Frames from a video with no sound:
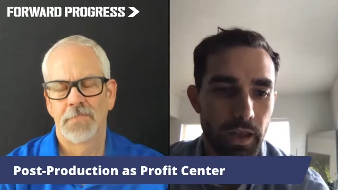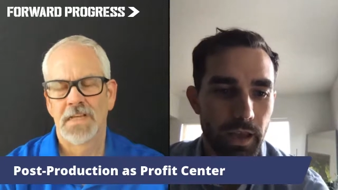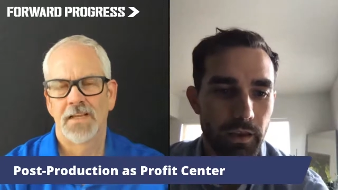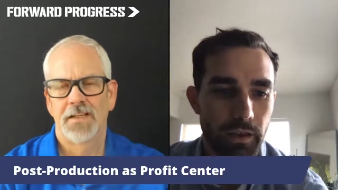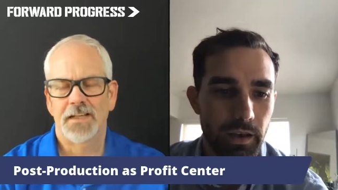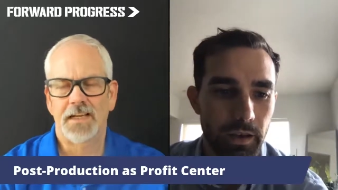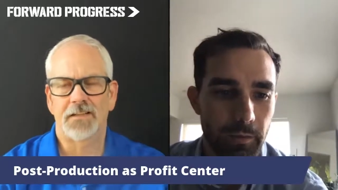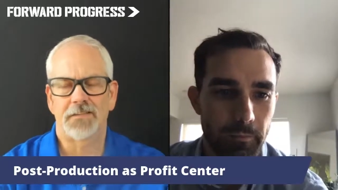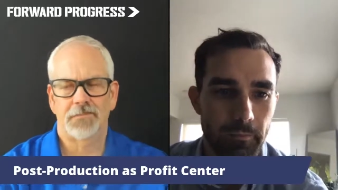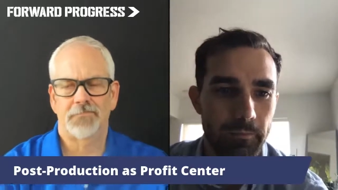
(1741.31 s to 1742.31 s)
Speaker 1: And
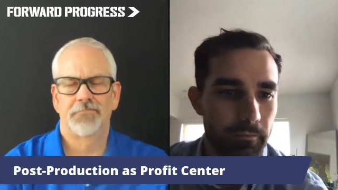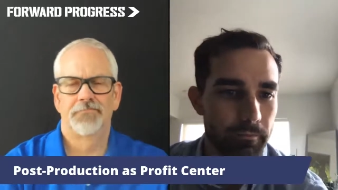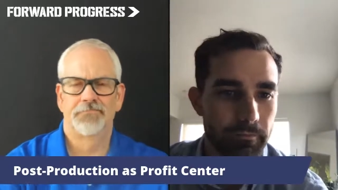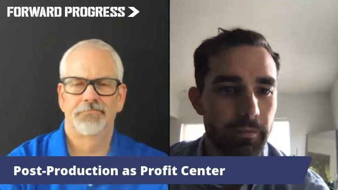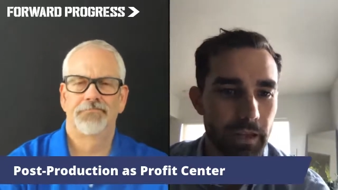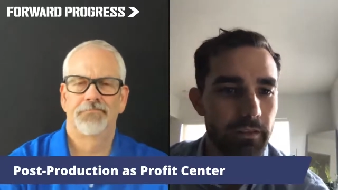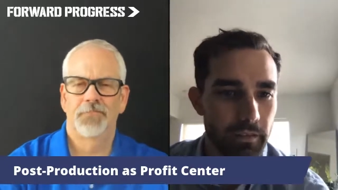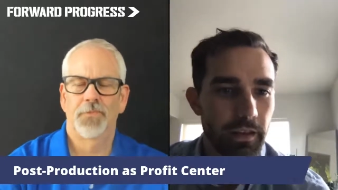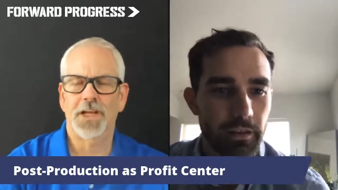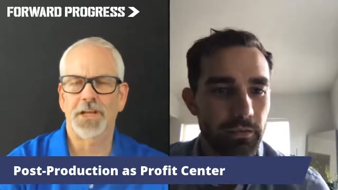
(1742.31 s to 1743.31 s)
um, mm-hmm.
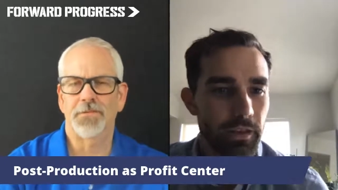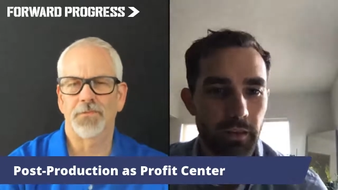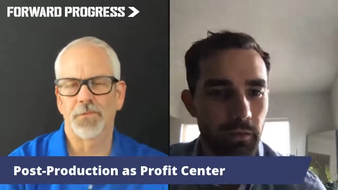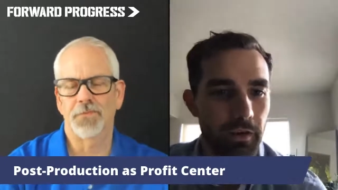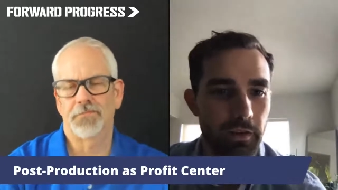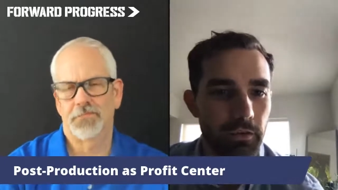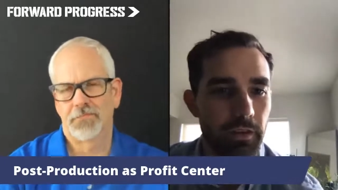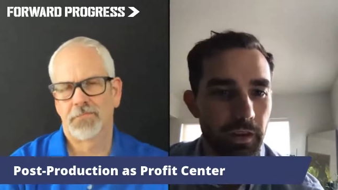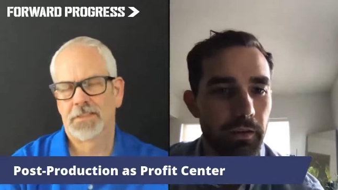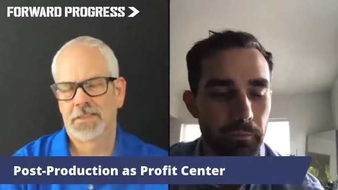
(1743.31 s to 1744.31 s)
that's, that's the way to
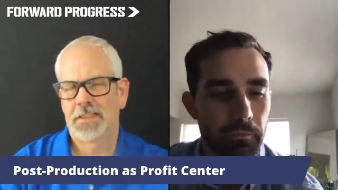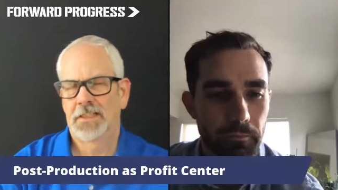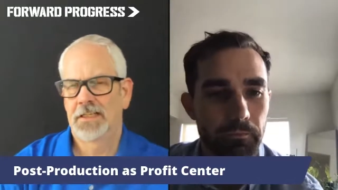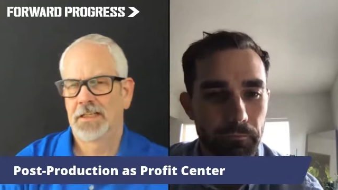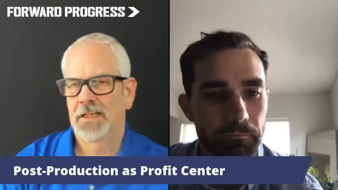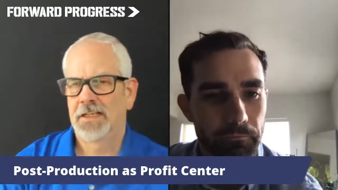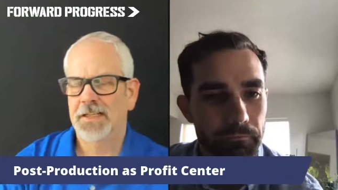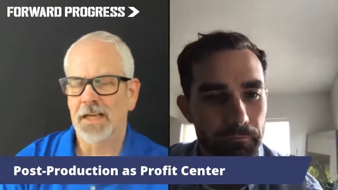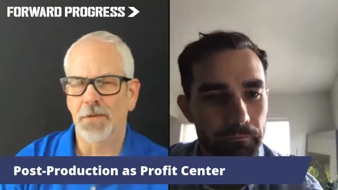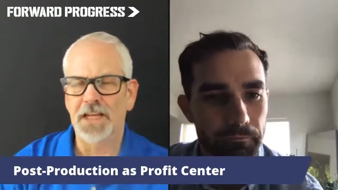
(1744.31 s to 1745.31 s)
relate.
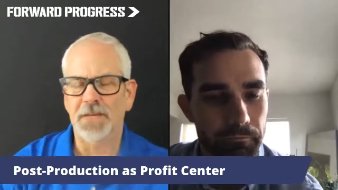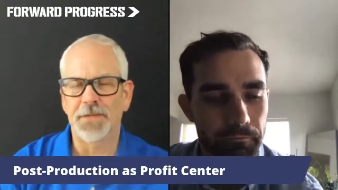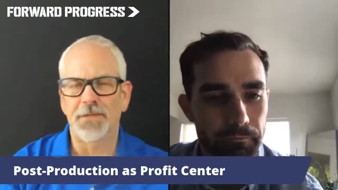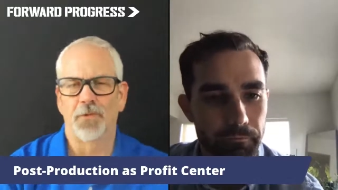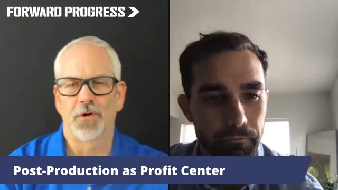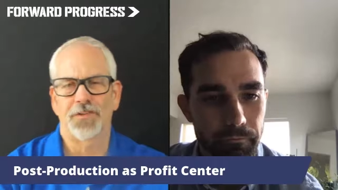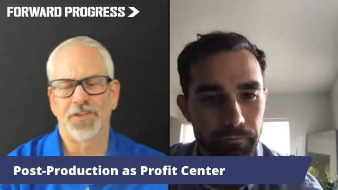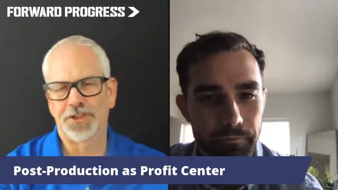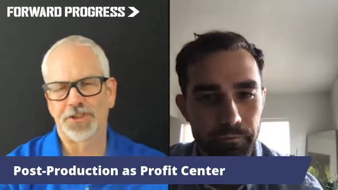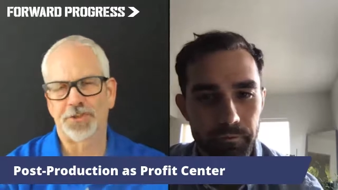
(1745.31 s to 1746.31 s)
Speaker 2: Yeah, we can be more than
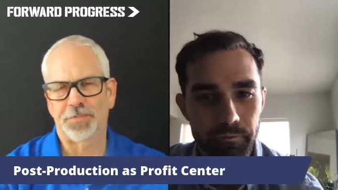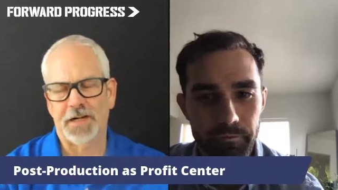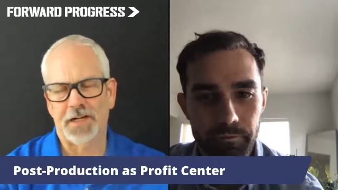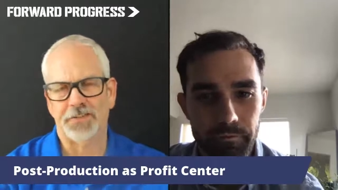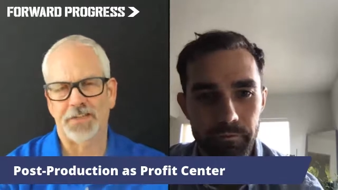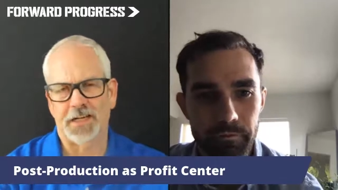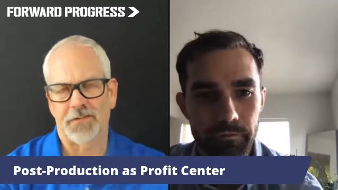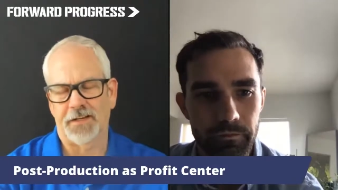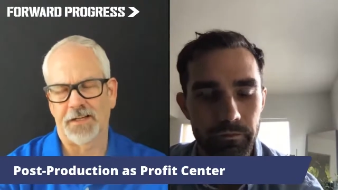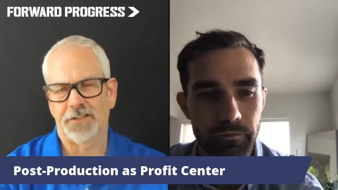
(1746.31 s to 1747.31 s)
just apparel
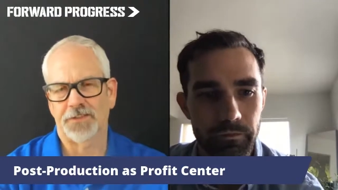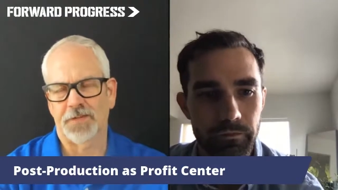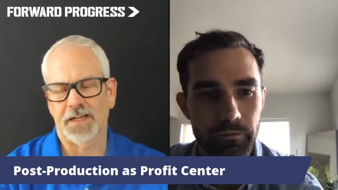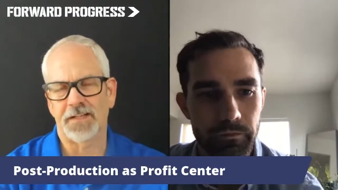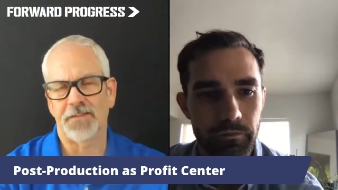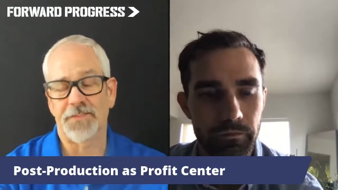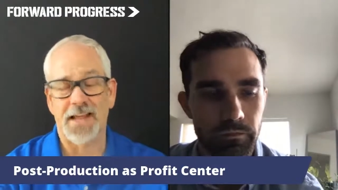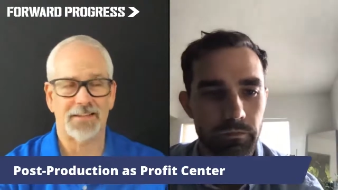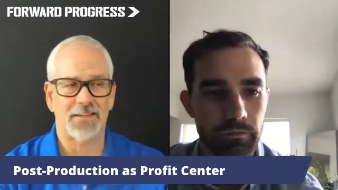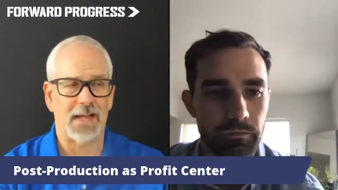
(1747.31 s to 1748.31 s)
decorators, right? In
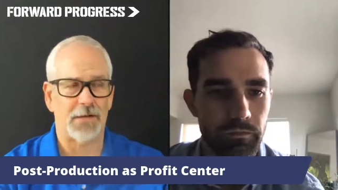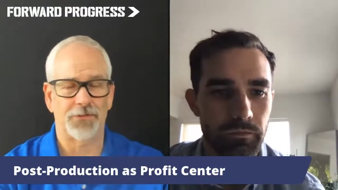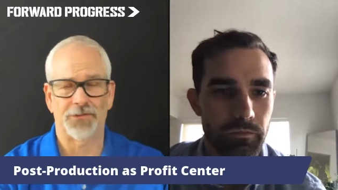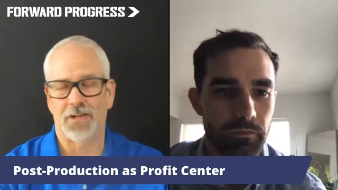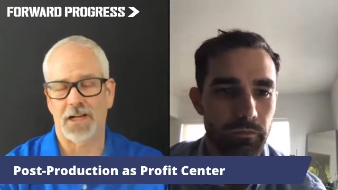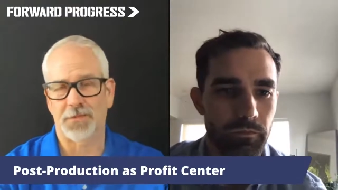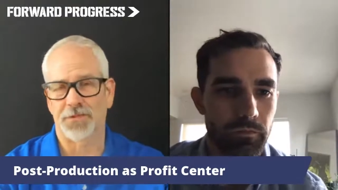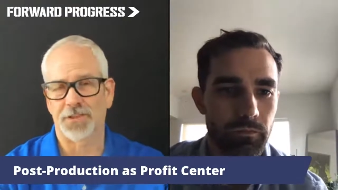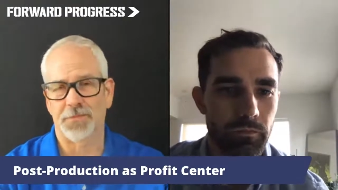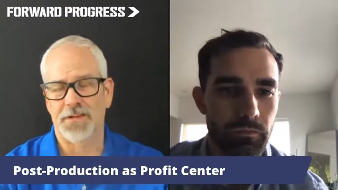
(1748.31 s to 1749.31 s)
fact, I was talking with
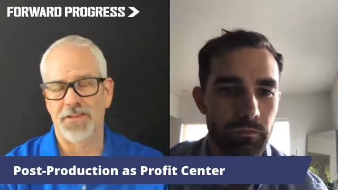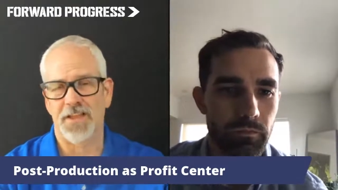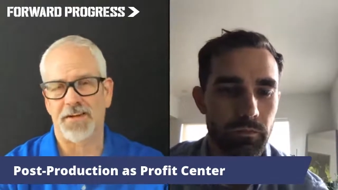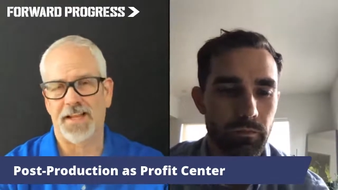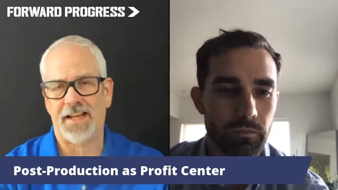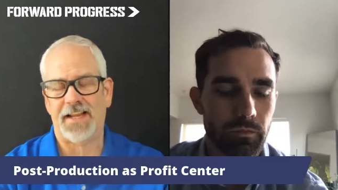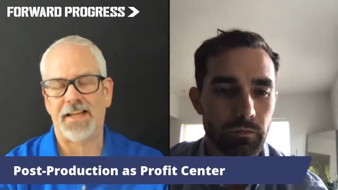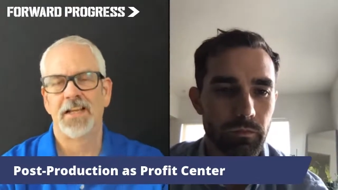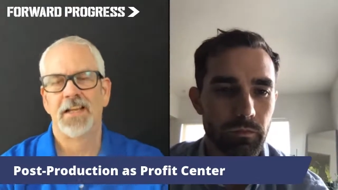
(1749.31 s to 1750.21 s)
somebody the other day